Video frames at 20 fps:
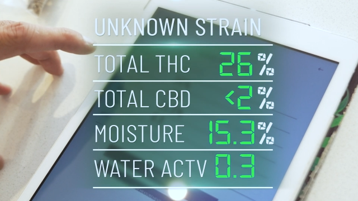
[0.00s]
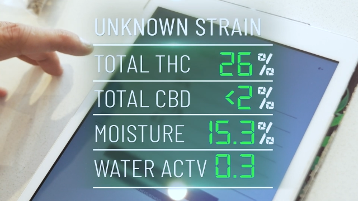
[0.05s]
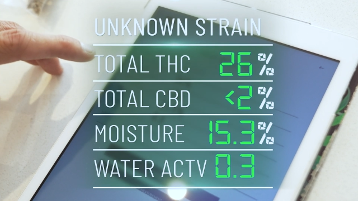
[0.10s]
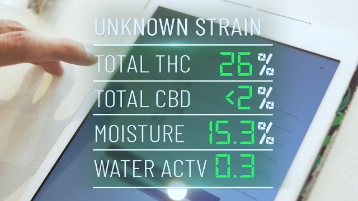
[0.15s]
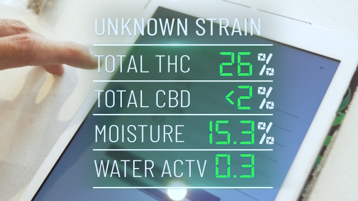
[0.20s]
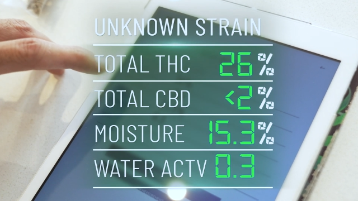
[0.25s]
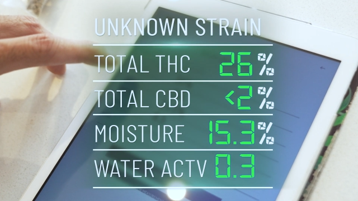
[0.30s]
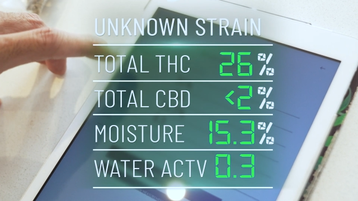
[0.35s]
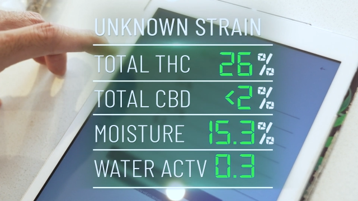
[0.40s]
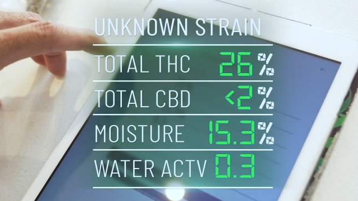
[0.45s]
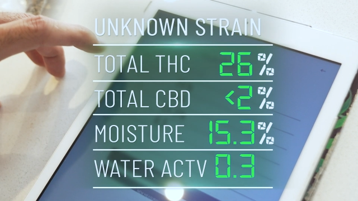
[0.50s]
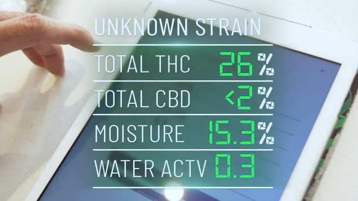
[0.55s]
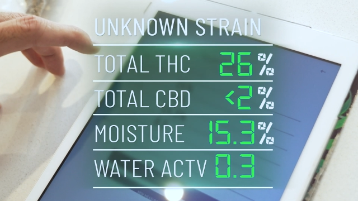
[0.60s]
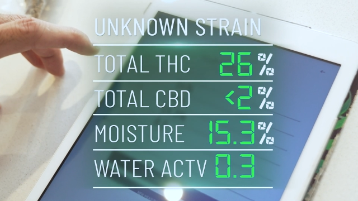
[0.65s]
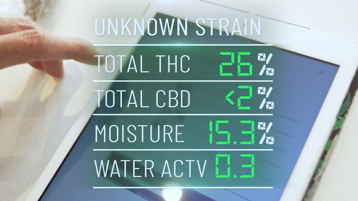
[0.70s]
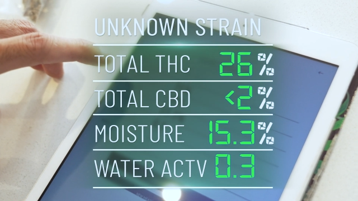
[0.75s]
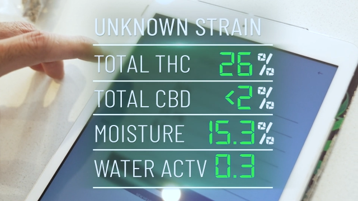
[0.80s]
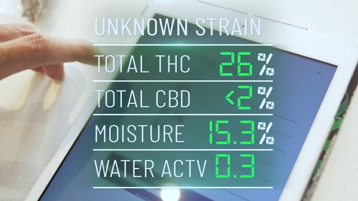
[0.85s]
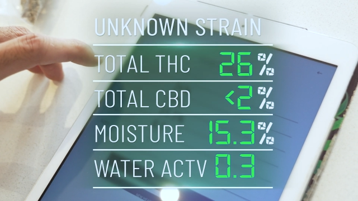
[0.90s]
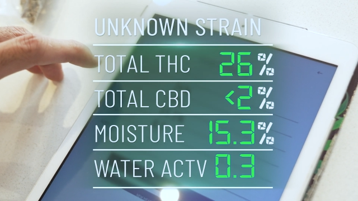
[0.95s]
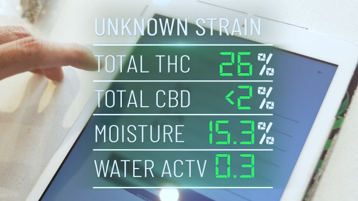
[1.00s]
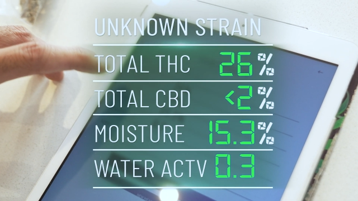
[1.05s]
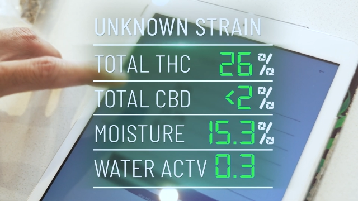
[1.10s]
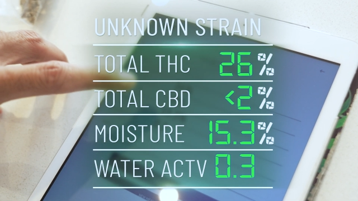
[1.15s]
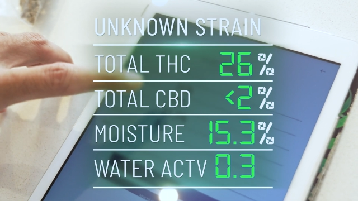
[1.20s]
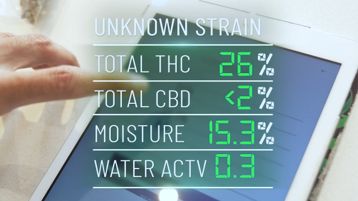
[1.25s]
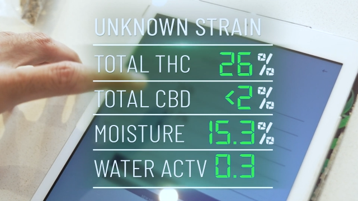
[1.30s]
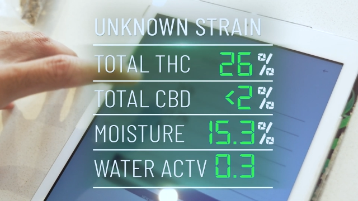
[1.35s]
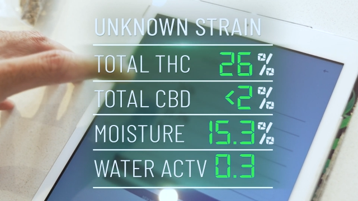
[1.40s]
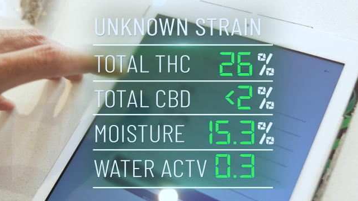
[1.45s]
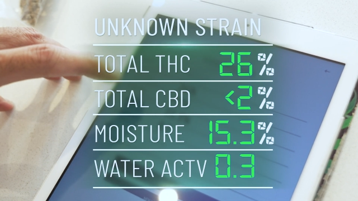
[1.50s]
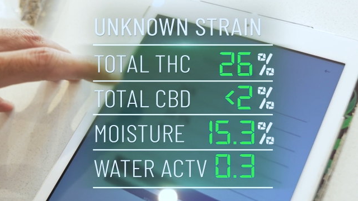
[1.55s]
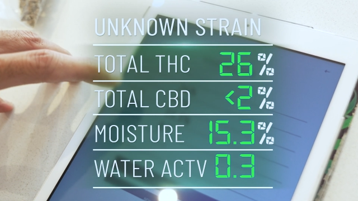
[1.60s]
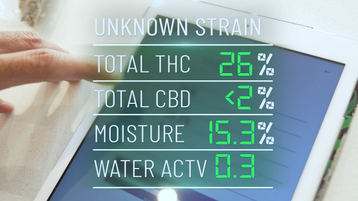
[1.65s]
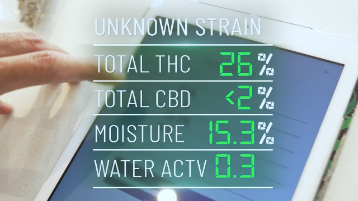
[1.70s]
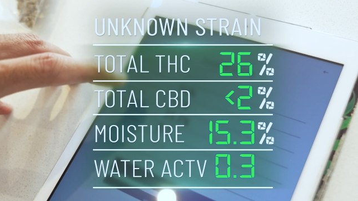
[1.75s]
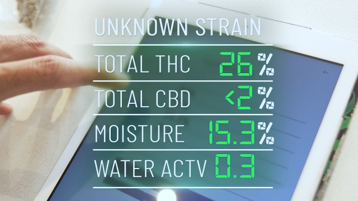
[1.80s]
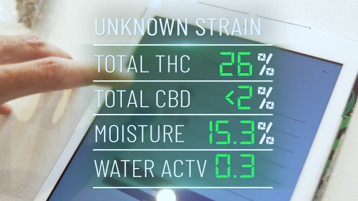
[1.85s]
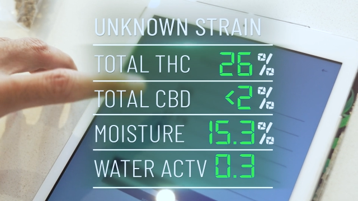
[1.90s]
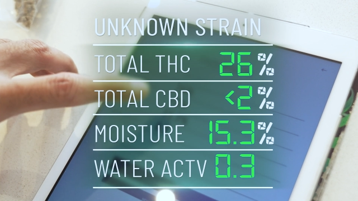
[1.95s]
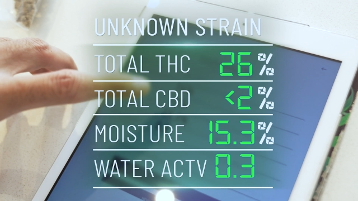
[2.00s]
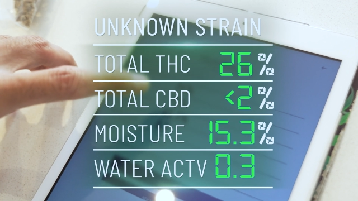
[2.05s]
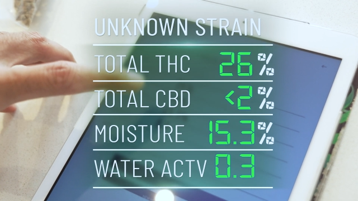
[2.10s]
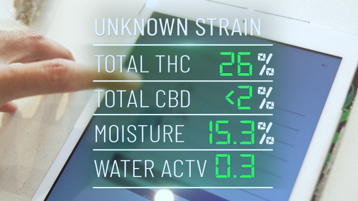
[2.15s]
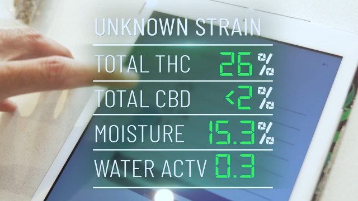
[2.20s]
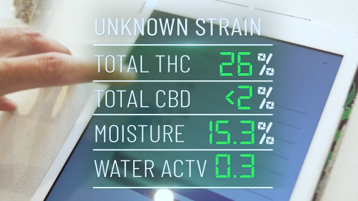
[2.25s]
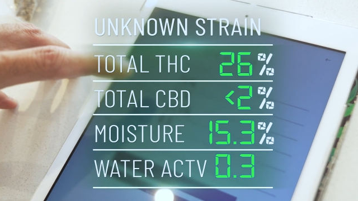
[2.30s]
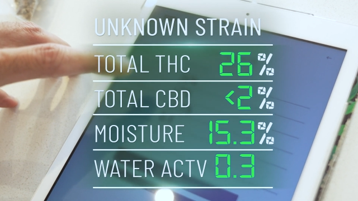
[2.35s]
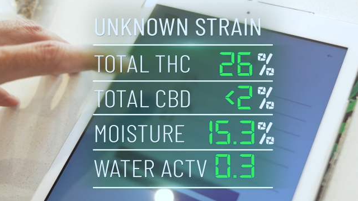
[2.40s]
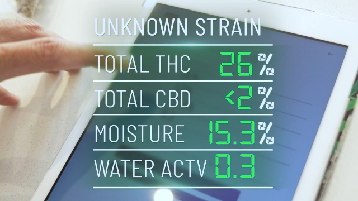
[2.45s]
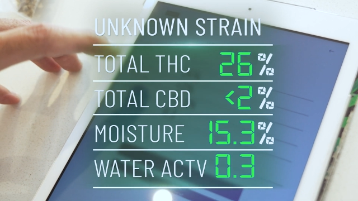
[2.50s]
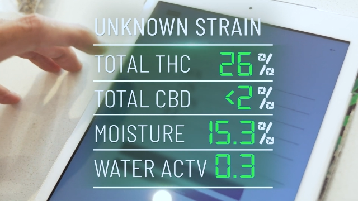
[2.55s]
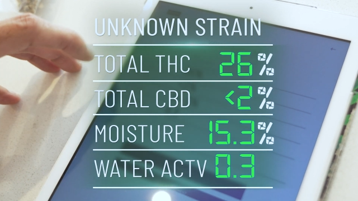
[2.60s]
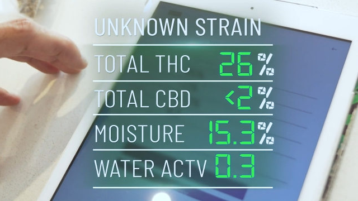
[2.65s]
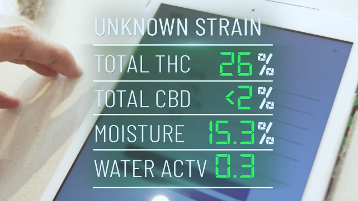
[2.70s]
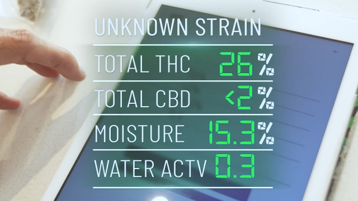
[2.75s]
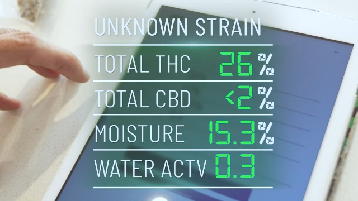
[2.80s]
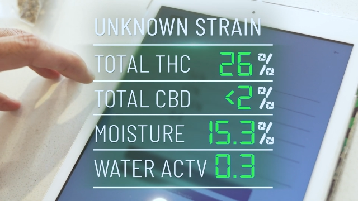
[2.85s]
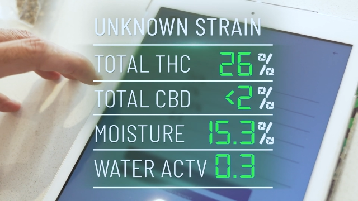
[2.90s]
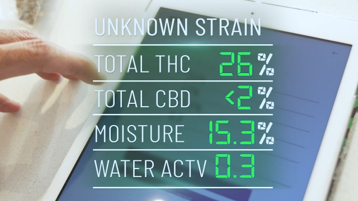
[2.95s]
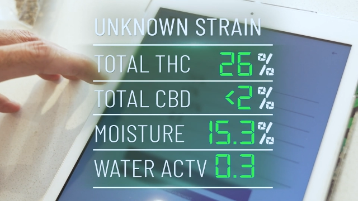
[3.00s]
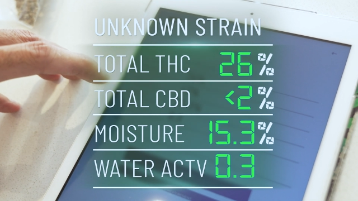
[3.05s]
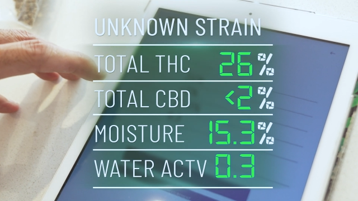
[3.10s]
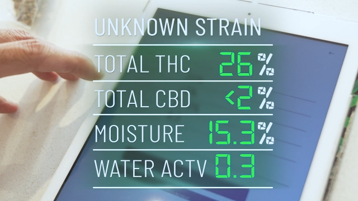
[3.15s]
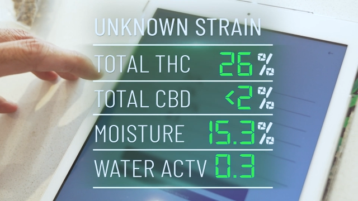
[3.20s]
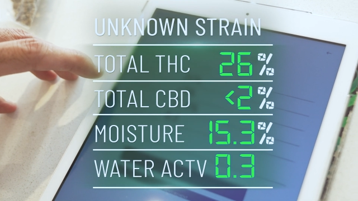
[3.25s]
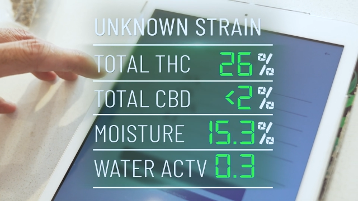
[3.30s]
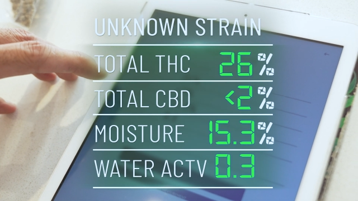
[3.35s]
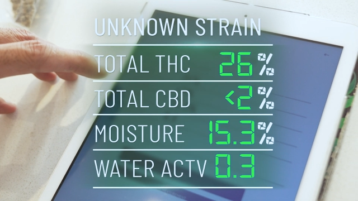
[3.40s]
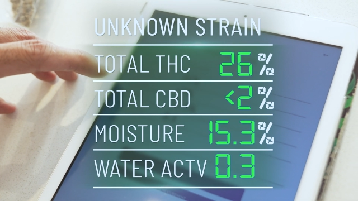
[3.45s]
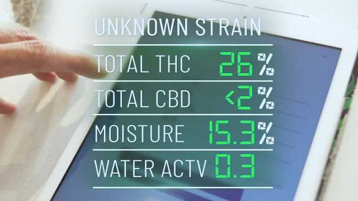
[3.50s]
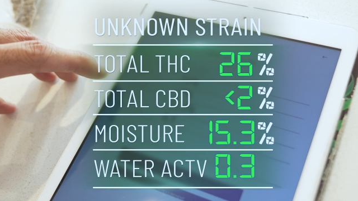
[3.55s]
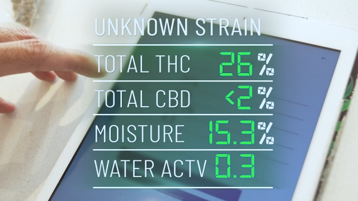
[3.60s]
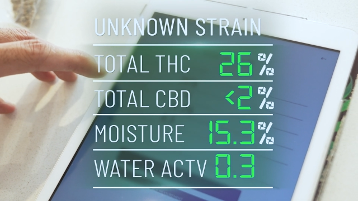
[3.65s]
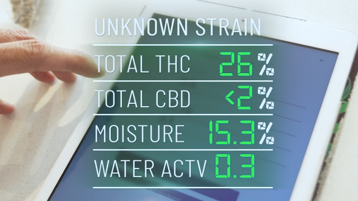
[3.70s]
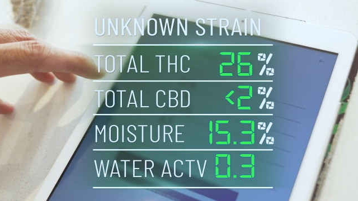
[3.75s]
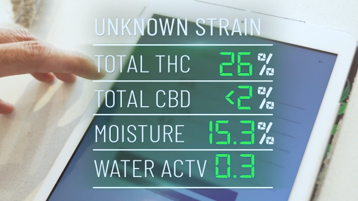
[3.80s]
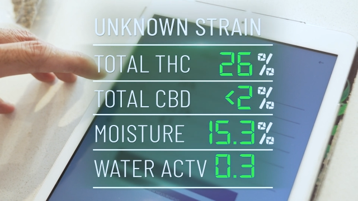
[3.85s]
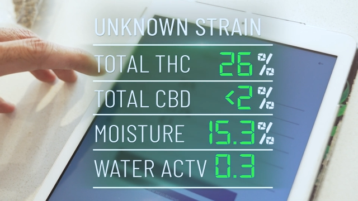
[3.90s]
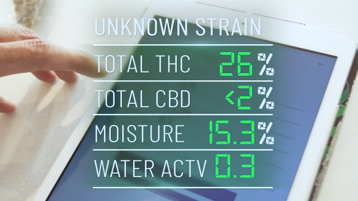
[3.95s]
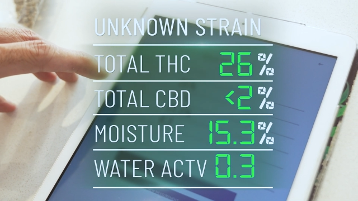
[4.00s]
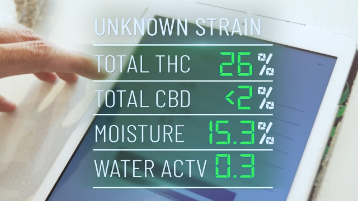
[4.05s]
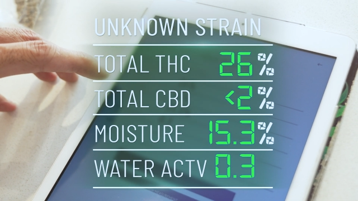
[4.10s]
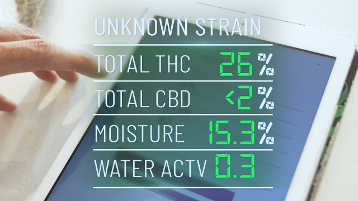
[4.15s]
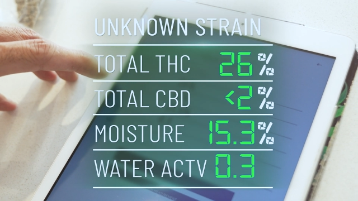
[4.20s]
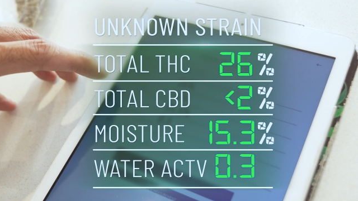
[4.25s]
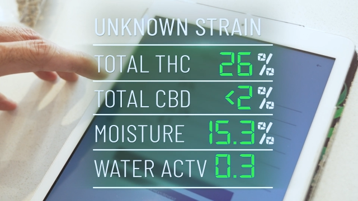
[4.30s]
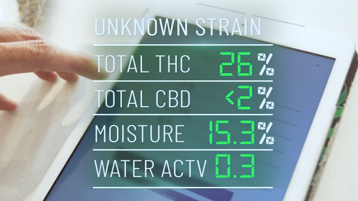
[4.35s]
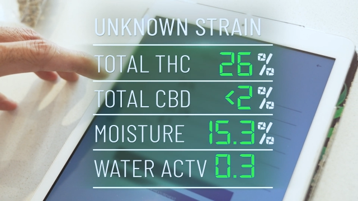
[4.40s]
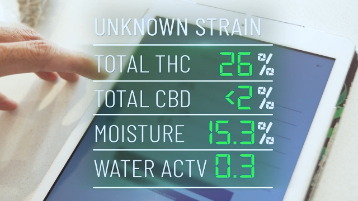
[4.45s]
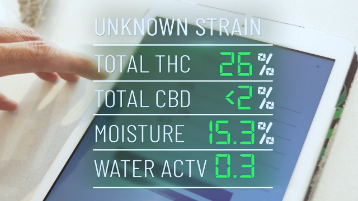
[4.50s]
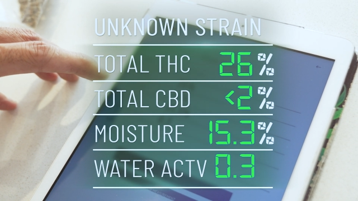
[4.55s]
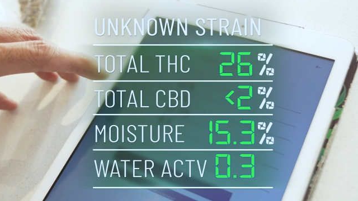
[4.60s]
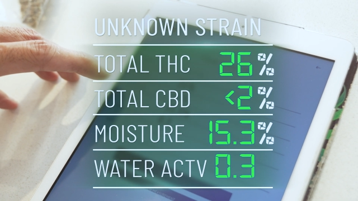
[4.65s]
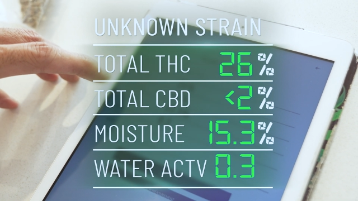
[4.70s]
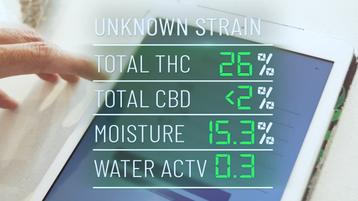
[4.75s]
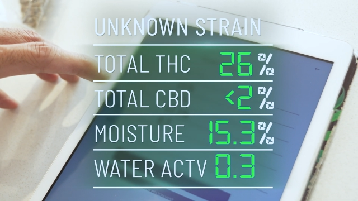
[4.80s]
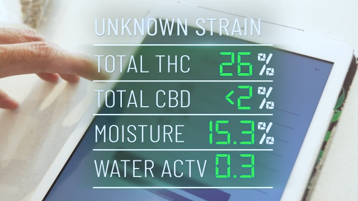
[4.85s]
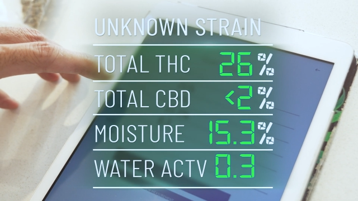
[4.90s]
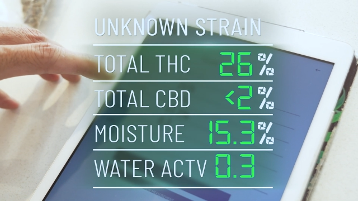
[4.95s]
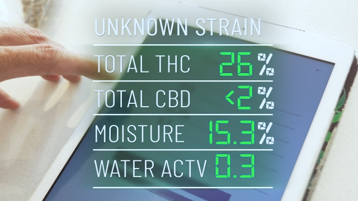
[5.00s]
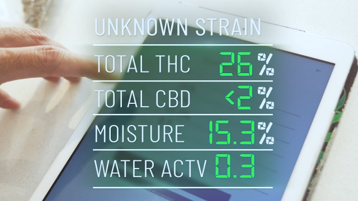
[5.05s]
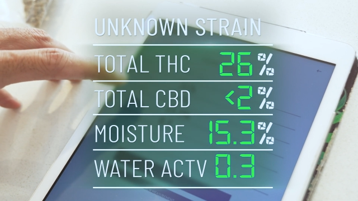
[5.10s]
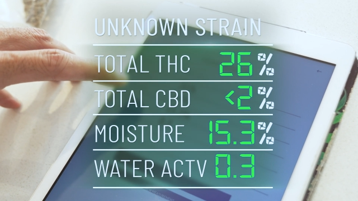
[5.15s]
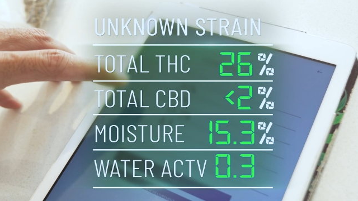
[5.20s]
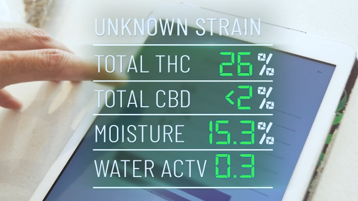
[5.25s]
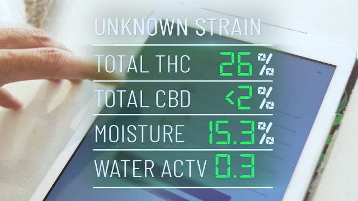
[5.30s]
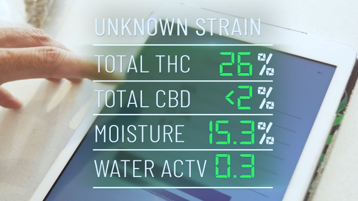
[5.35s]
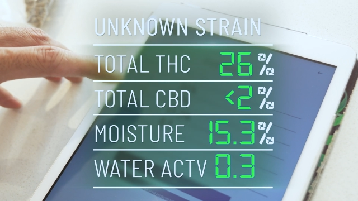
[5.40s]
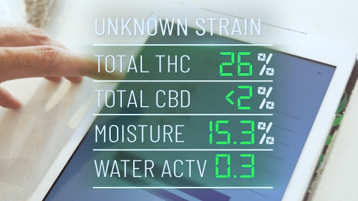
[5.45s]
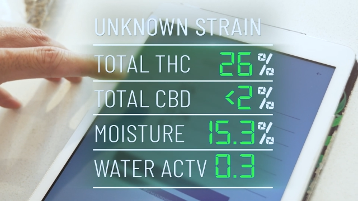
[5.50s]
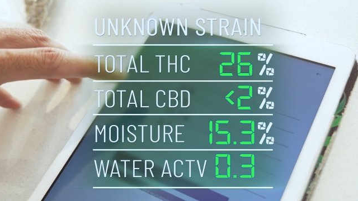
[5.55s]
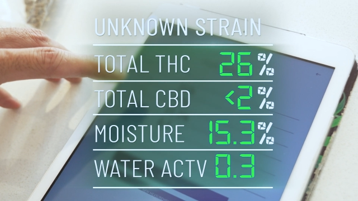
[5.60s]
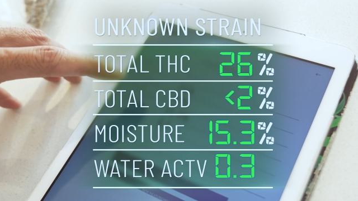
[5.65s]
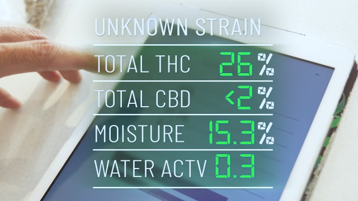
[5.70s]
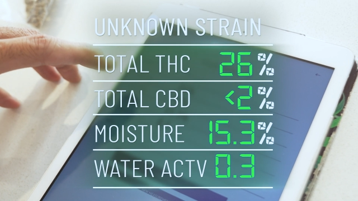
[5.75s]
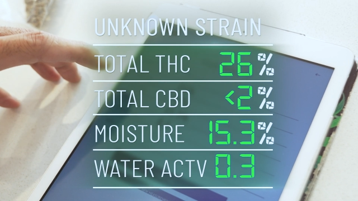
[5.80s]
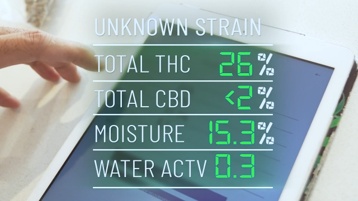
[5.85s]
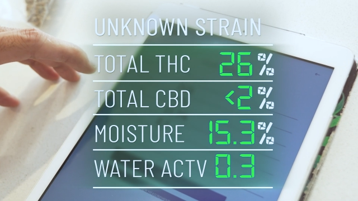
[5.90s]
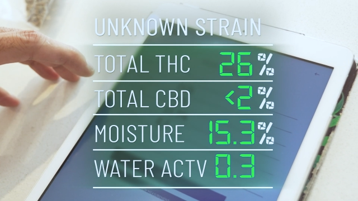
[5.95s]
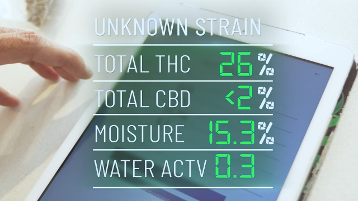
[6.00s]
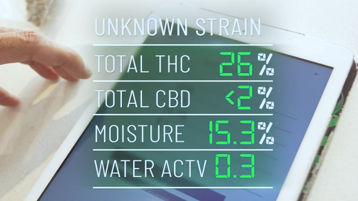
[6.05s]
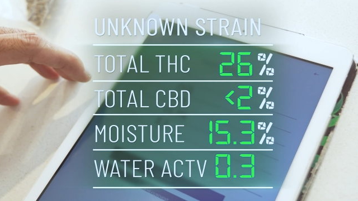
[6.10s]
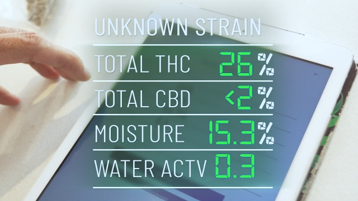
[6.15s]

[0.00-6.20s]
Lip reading: No face is visible, so there are no lips to read.